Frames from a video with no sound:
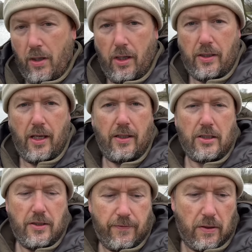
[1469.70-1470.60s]
yeah, that's
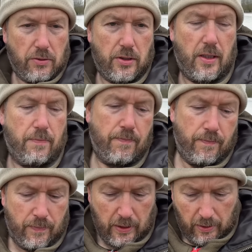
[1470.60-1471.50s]
it folks.
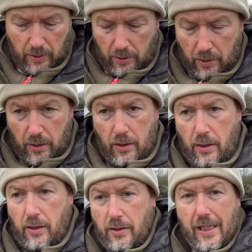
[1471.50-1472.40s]

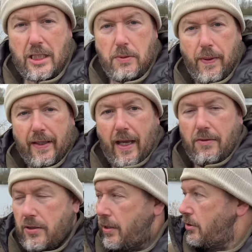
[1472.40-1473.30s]
It's glad to be back out.
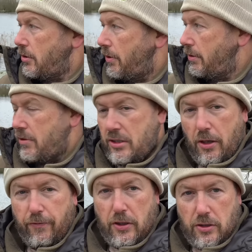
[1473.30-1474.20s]
Sorry there is no
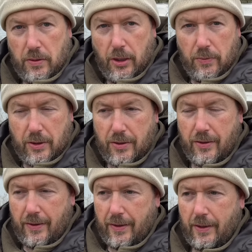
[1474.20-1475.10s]
fish at the moment,
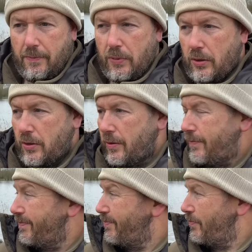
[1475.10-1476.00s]
but
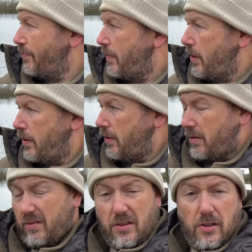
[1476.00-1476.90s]

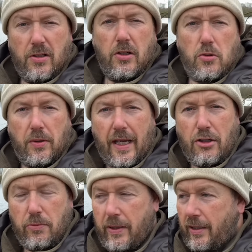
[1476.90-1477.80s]
usual case
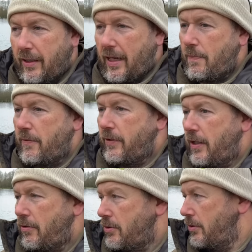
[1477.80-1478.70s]
with me, innit? Camping videos.